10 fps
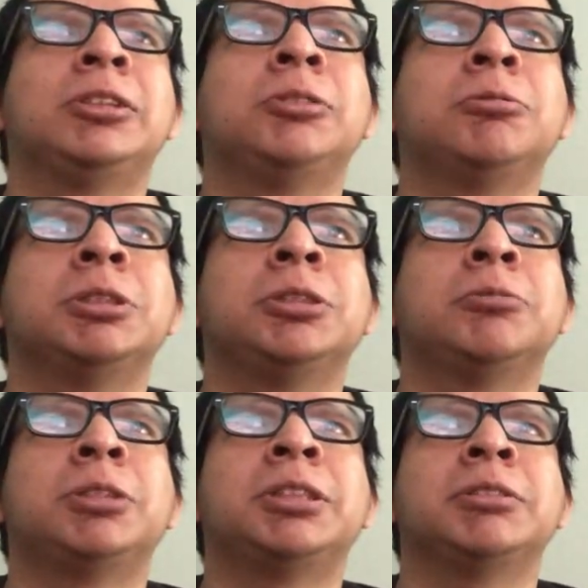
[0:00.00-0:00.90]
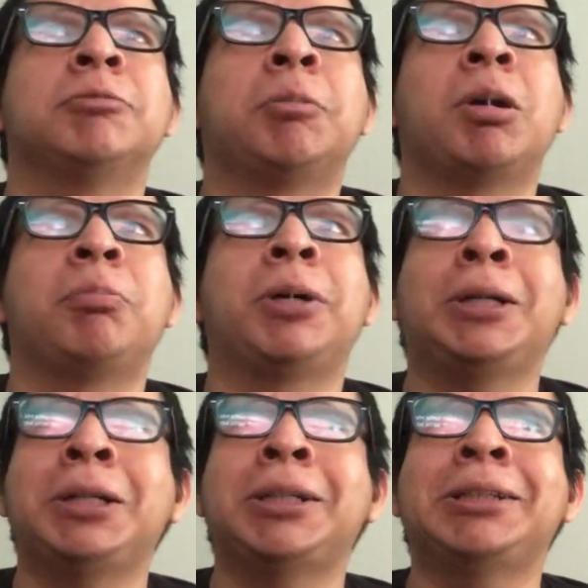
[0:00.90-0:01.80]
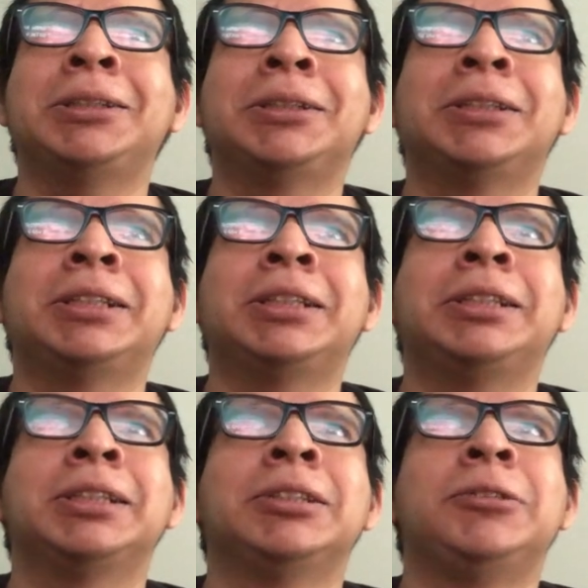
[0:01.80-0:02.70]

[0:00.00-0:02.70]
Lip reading: Do what you want with my body.